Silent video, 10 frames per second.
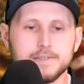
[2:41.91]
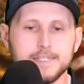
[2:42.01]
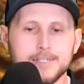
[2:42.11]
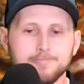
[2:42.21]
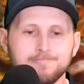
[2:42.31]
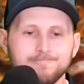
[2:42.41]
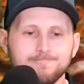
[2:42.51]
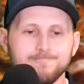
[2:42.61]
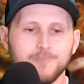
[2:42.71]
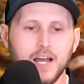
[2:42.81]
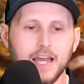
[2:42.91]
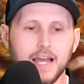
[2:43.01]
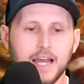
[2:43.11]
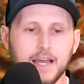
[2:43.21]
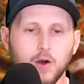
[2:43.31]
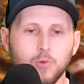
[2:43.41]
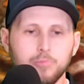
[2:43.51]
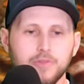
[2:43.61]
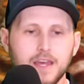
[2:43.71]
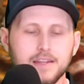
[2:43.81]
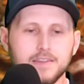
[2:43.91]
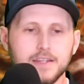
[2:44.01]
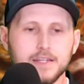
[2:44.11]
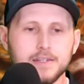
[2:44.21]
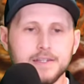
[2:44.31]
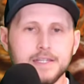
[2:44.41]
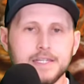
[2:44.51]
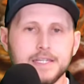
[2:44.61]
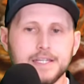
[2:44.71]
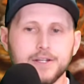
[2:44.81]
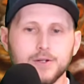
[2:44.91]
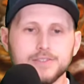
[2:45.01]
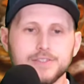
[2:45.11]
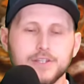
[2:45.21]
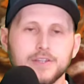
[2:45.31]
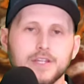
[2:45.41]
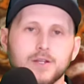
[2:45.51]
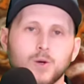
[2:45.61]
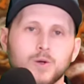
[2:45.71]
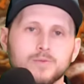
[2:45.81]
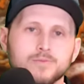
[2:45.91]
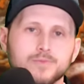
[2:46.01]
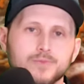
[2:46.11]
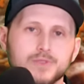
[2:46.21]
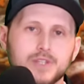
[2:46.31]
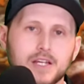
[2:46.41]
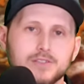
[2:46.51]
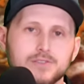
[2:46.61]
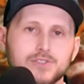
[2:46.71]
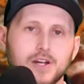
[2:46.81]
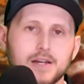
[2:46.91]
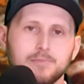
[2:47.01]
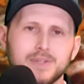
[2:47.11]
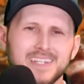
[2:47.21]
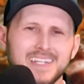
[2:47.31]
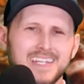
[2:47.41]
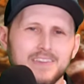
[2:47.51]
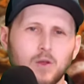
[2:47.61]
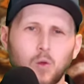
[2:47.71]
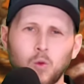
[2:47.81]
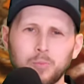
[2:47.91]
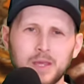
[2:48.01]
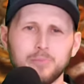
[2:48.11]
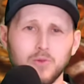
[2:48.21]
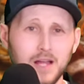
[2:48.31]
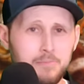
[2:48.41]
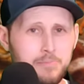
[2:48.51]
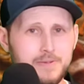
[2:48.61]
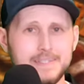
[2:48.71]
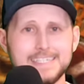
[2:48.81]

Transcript: I hope that, it's a good thing no one was actually shot, but to hold people up,